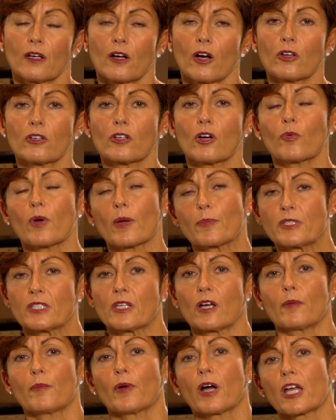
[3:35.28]
On our
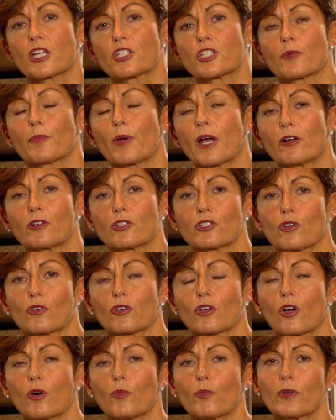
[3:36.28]
website
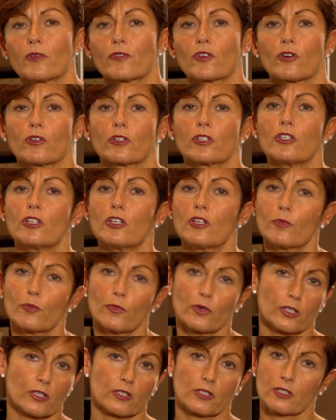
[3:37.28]
myagingparent.com we've got
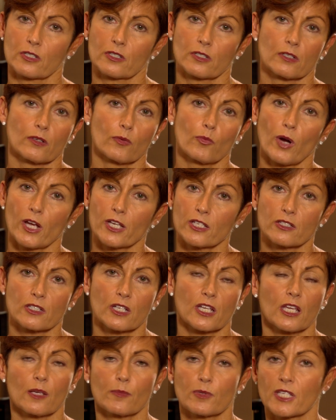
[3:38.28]
numerous ways to
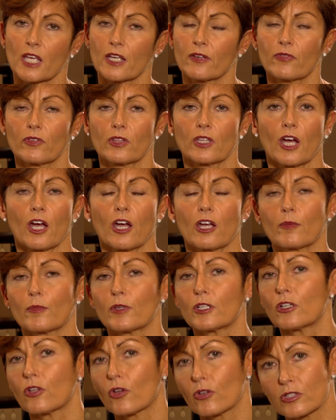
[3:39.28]
keep safe in the home
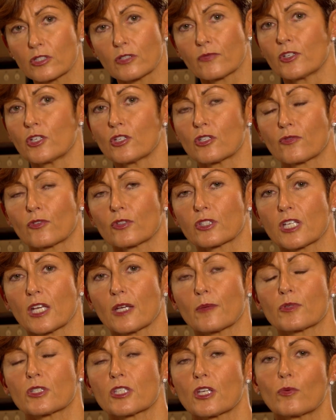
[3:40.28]
and lots of useful
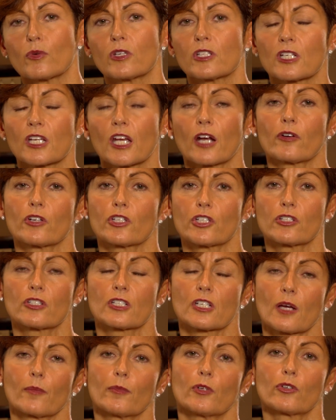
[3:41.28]
tips, so we'd encourage you to
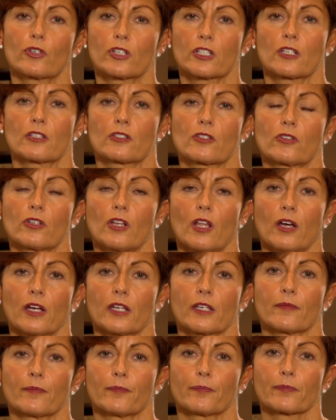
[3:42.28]
come and look at us
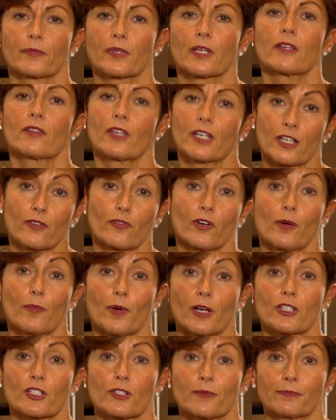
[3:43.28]
online. Thank you very
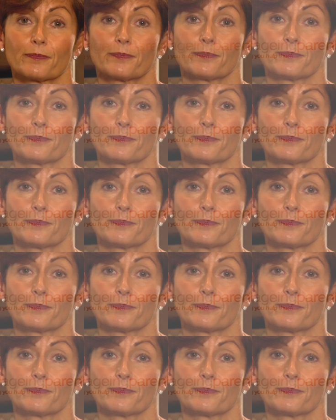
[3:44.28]
much.